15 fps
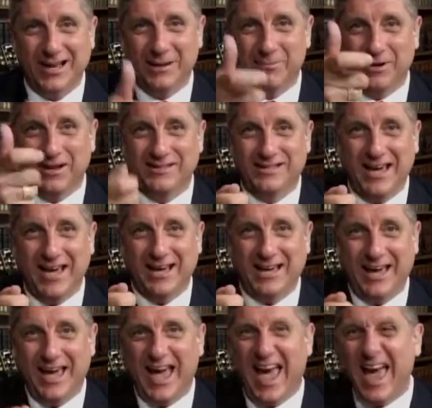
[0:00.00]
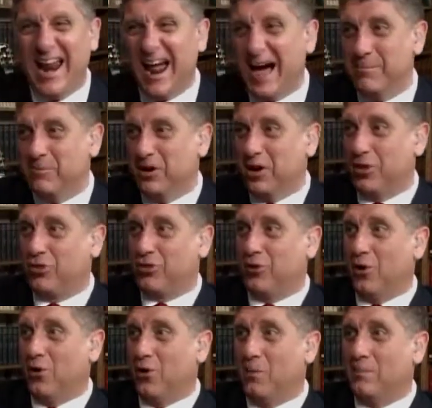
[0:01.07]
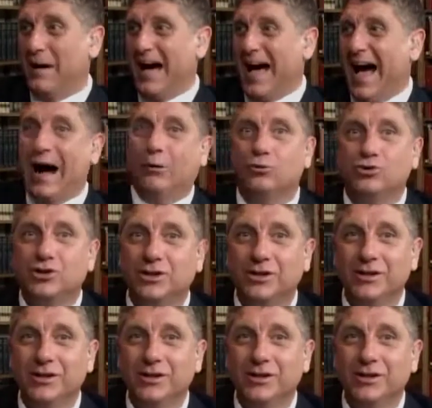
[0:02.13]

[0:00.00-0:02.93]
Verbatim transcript: I'm going to take it and I'm going to throw them out.